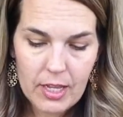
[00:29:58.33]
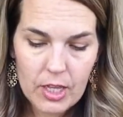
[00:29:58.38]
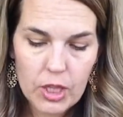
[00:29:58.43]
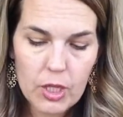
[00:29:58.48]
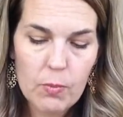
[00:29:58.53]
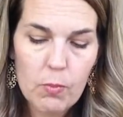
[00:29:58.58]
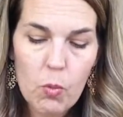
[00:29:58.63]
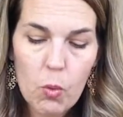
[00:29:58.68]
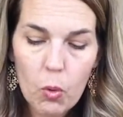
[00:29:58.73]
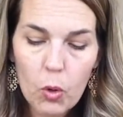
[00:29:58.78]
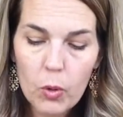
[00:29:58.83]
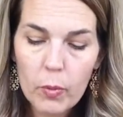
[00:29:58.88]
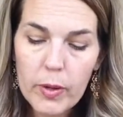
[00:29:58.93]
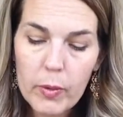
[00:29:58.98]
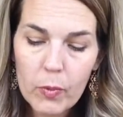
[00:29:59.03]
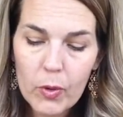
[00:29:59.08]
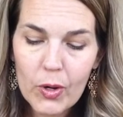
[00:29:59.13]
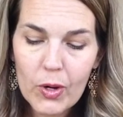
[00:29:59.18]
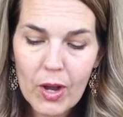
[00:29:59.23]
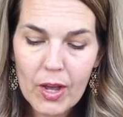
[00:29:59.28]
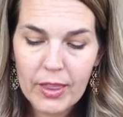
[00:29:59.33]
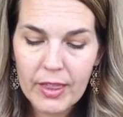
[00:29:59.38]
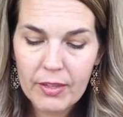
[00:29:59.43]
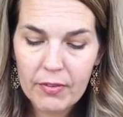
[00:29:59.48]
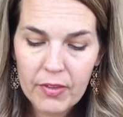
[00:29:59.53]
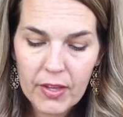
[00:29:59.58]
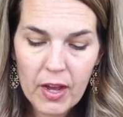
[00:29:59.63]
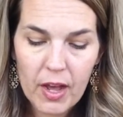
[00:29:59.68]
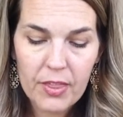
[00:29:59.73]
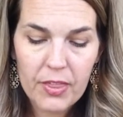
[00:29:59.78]
The more we work on
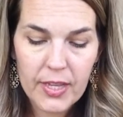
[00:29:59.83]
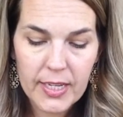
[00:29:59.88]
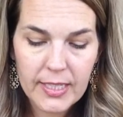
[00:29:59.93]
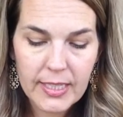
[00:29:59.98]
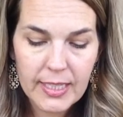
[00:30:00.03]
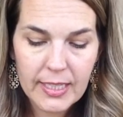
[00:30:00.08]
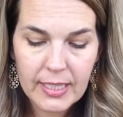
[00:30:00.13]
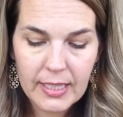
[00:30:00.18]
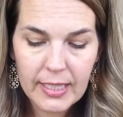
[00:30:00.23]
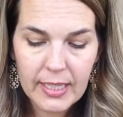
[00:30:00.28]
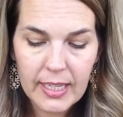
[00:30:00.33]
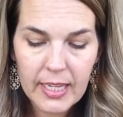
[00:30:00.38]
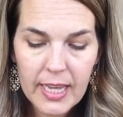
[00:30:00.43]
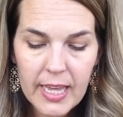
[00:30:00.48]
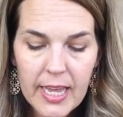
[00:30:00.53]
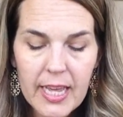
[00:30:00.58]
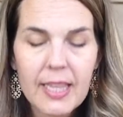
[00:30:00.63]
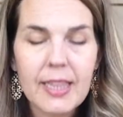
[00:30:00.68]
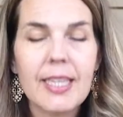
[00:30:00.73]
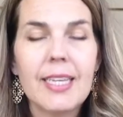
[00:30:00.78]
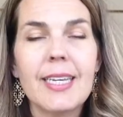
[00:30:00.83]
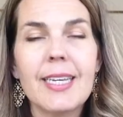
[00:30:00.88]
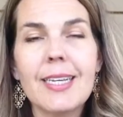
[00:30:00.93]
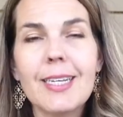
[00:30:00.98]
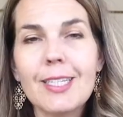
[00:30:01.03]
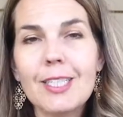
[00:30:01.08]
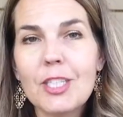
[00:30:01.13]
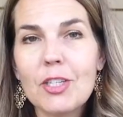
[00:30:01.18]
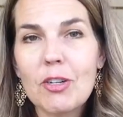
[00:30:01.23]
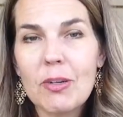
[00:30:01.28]
living authentically, the
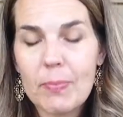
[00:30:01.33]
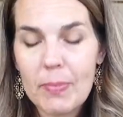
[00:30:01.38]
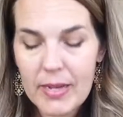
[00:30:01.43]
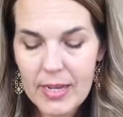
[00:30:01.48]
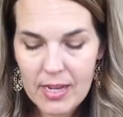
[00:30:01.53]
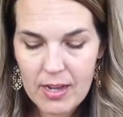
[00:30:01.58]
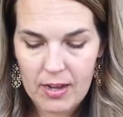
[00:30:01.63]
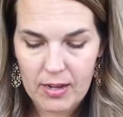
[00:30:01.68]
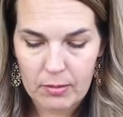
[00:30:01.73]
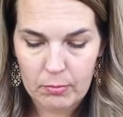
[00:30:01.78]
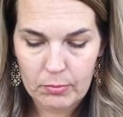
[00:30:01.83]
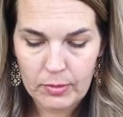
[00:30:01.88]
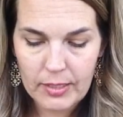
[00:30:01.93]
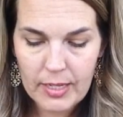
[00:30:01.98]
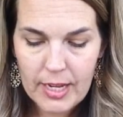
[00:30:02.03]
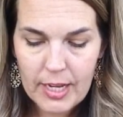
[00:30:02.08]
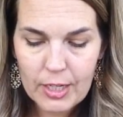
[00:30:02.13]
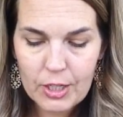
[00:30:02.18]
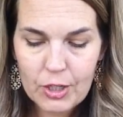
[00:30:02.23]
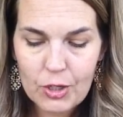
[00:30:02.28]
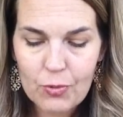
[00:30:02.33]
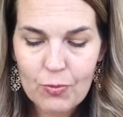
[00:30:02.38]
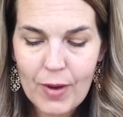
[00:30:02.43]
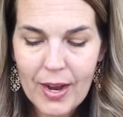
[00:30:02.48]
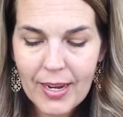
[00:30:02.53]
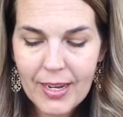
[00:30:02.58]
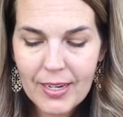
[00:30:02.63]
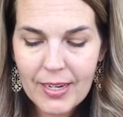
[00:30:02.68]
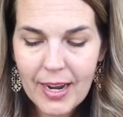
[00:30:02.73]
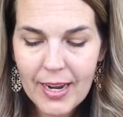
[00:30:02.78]
easier it becomes to
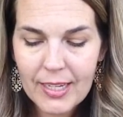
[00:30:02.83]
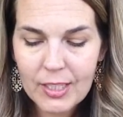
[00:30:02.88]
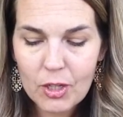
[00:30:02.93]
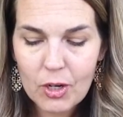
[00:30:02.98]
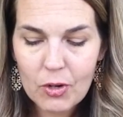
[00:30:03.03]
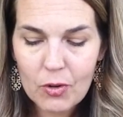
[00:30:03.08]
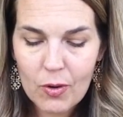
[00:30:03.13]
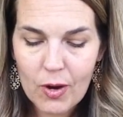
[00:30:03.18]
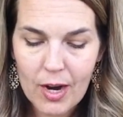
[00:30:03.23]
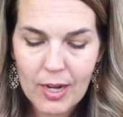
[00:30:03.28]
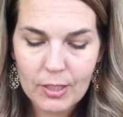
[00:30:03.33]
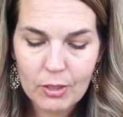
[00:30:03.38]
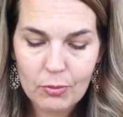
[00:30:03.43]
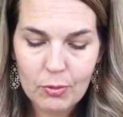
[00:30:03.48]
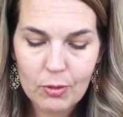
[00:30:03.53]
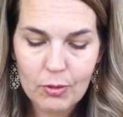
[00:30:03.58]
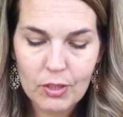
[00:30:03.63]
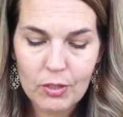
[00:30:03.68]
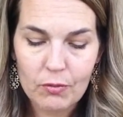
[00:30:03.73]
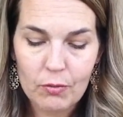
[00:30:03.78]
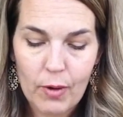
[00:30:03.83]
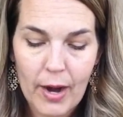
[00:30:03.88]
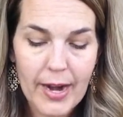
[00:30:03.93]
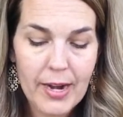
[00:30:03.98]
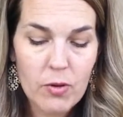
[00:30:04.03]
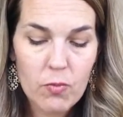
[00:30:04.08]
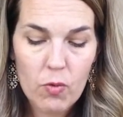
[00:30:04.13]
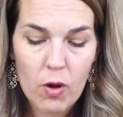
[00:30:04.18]
recognize our crossroads of right and